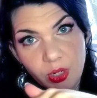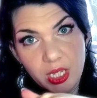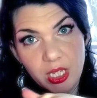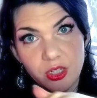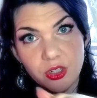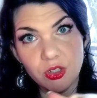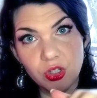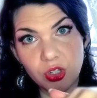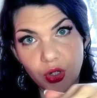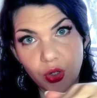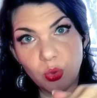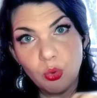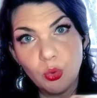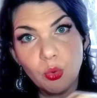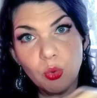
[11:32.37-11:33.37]

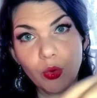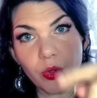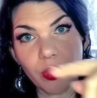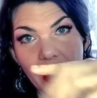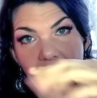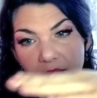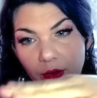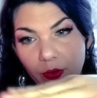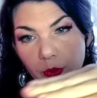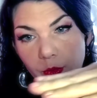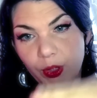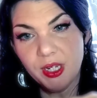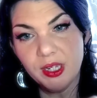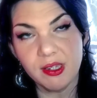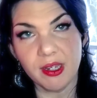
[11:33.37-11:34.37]
into that
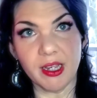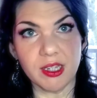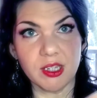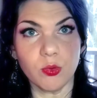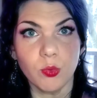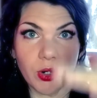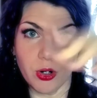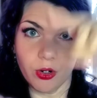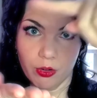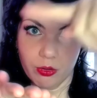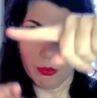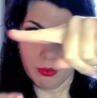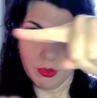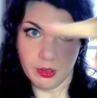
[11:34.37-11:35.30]
recess where